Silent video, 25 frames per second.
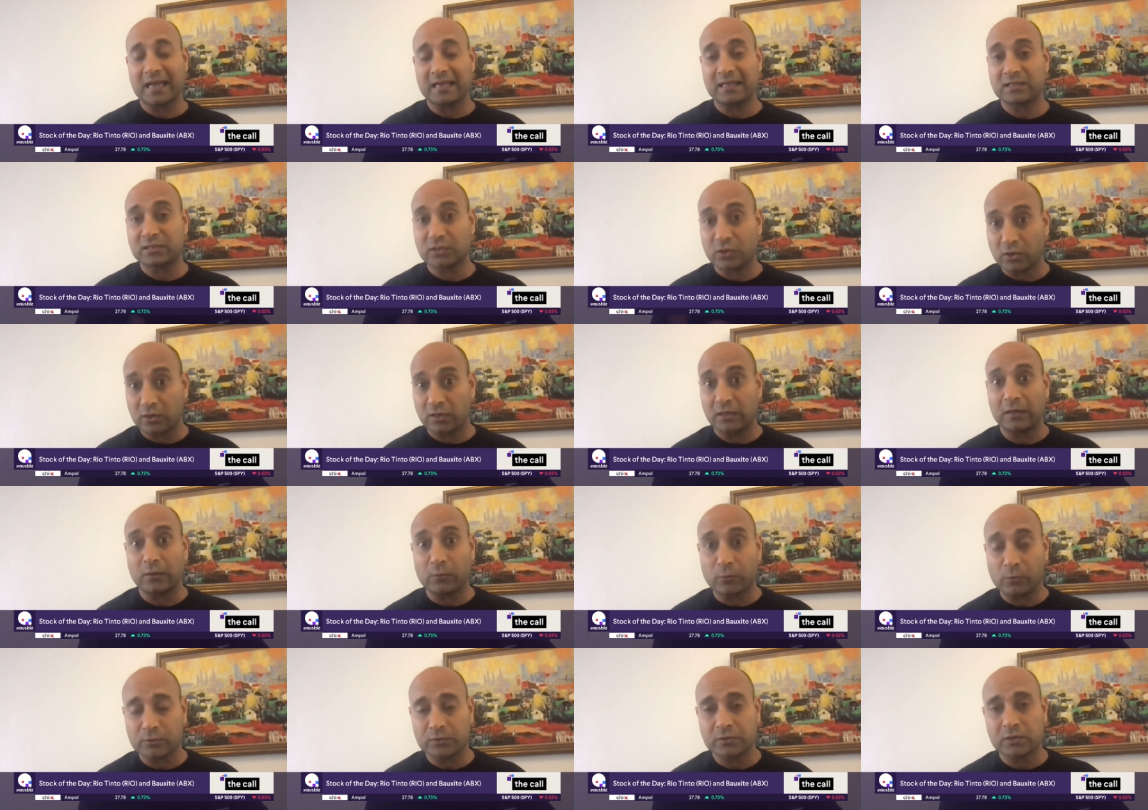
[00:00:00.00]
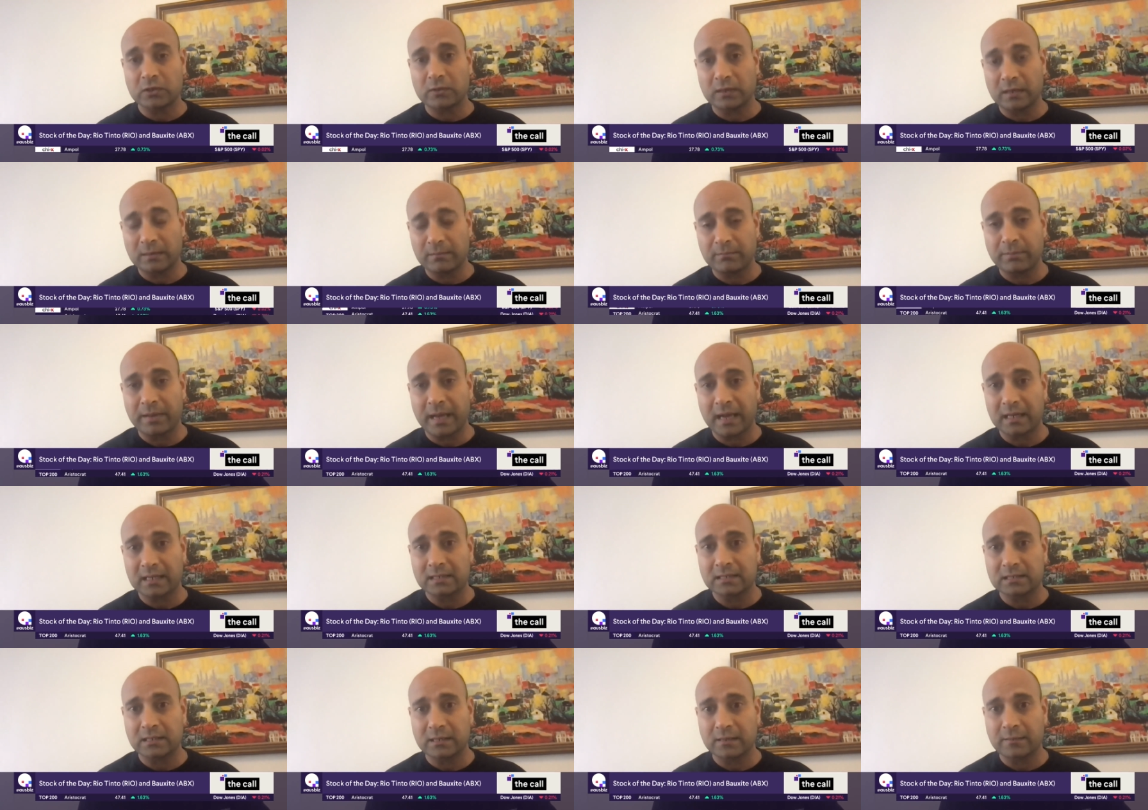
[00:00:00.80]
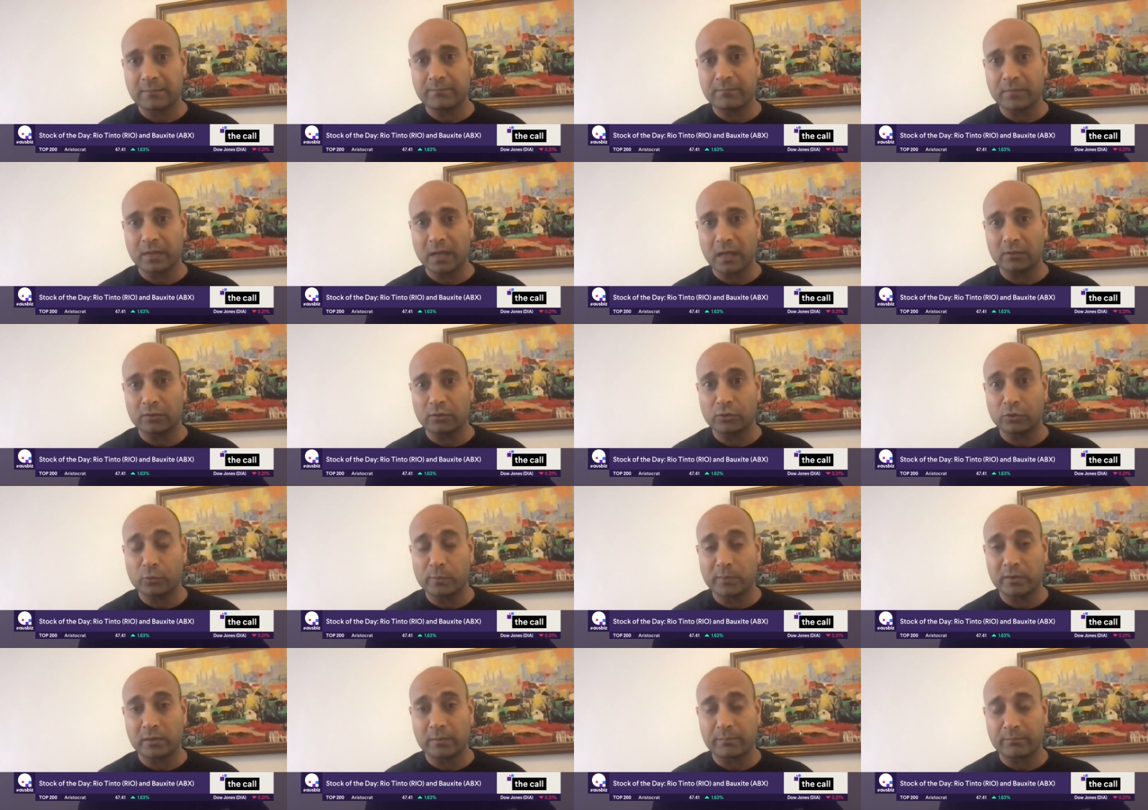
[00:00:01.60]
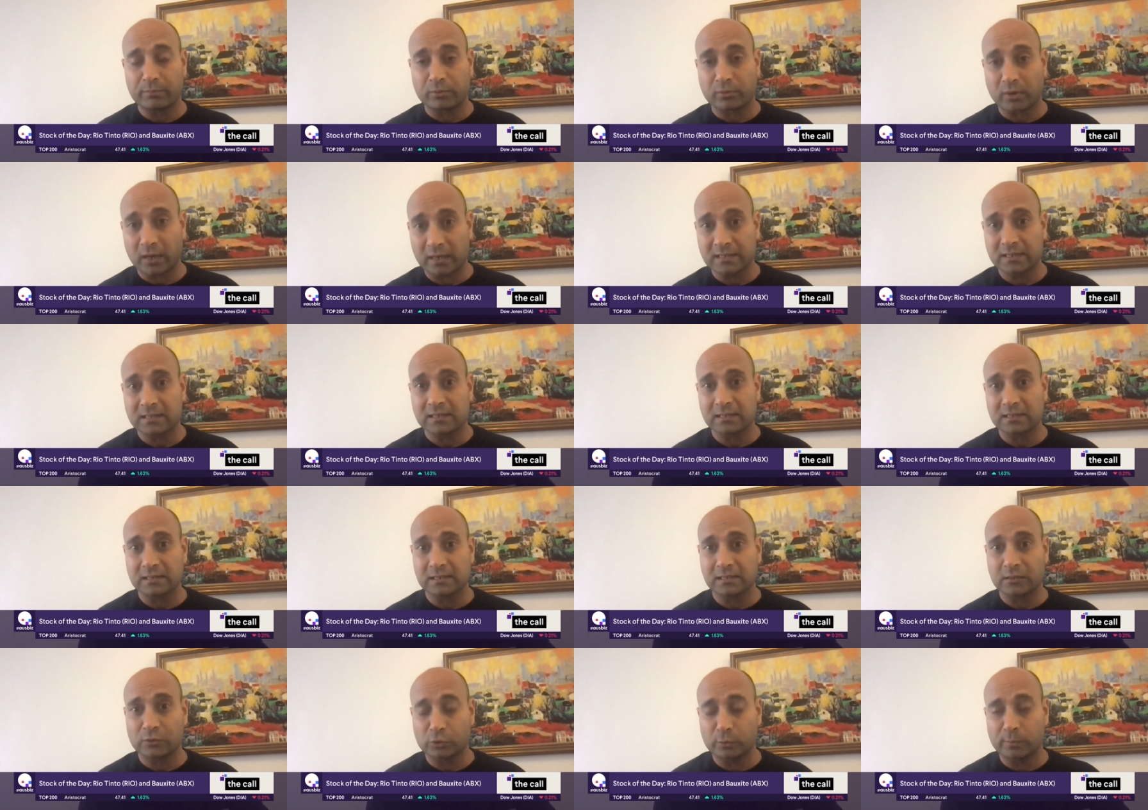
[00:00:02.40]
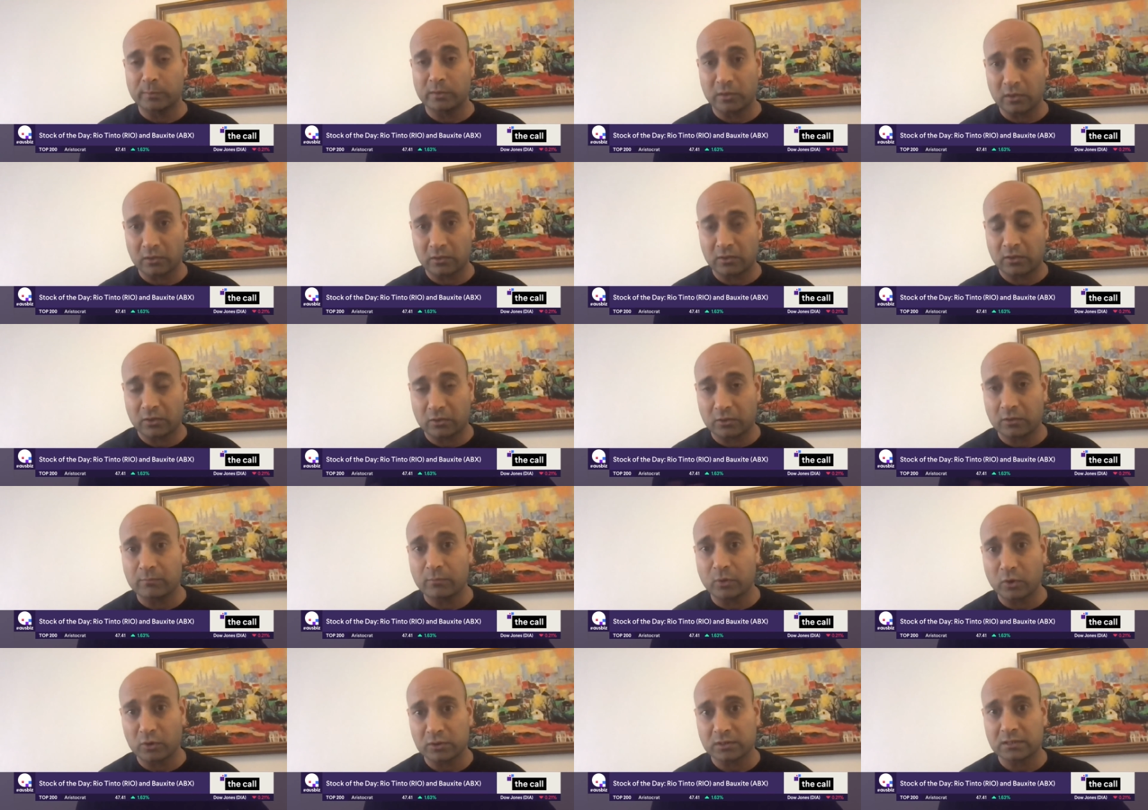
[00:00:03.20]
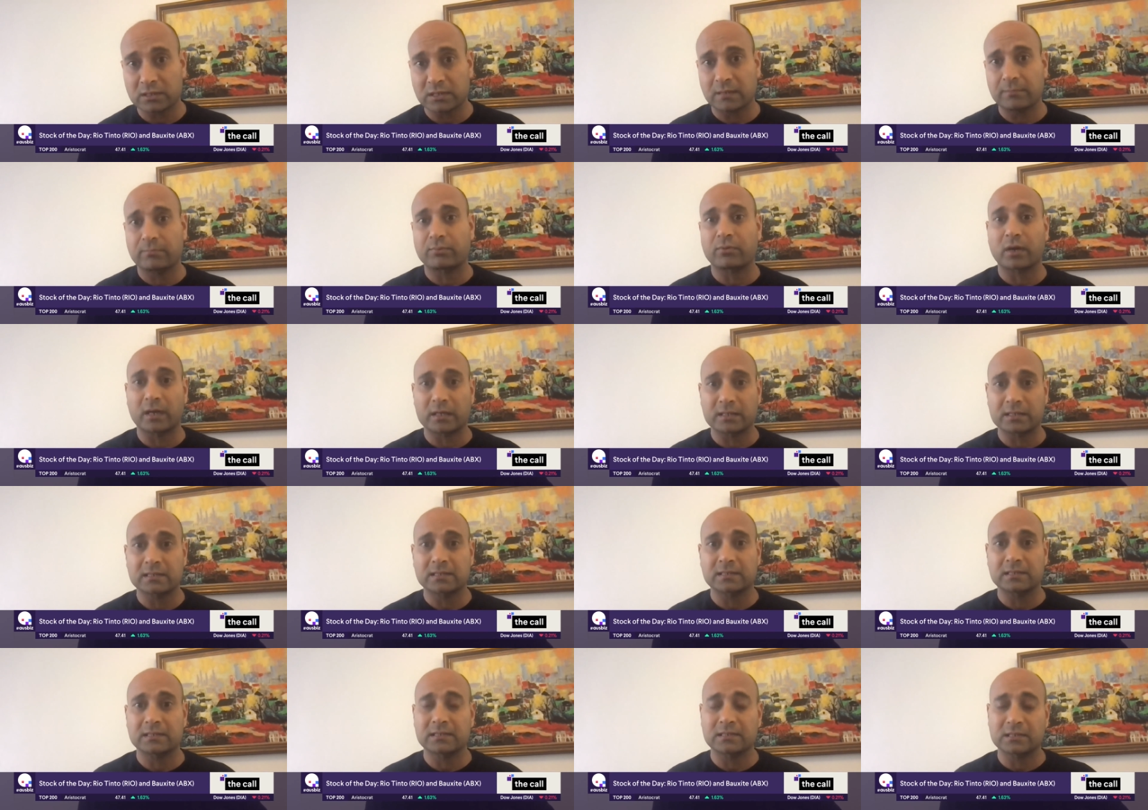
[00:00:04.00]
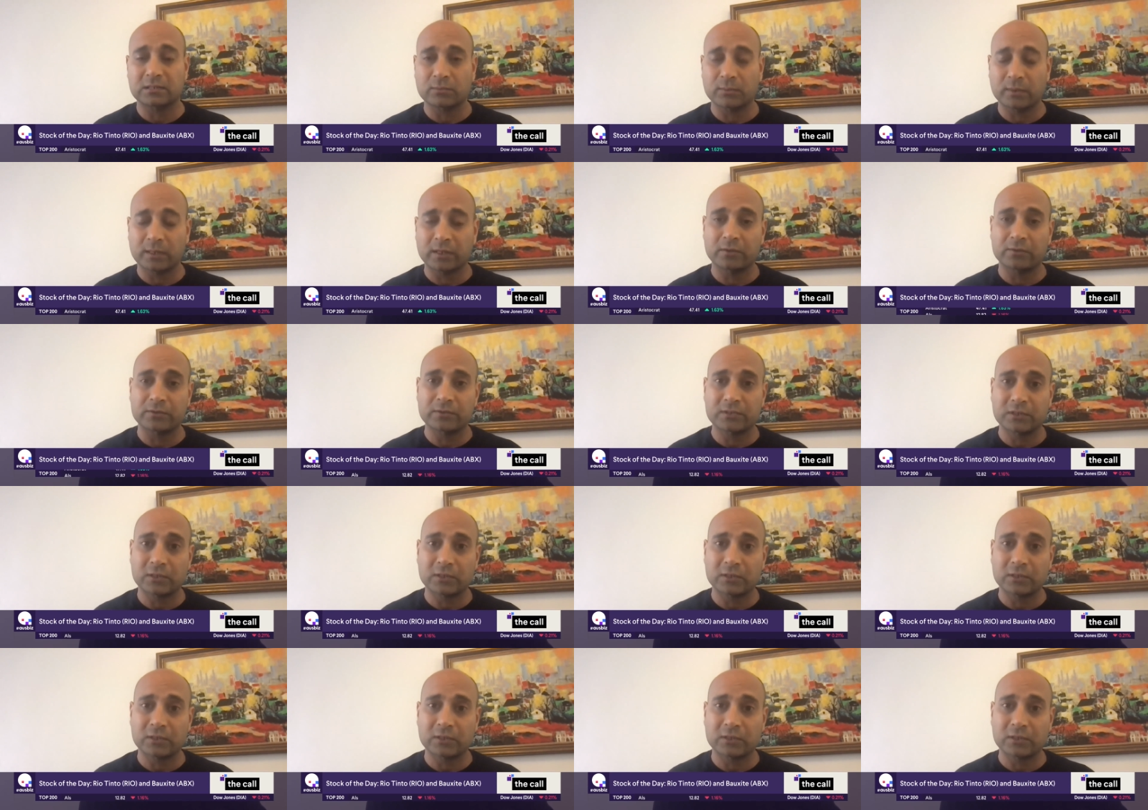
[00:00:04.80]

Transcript: and it's going to also impact alumina prices, the commodity prices as well.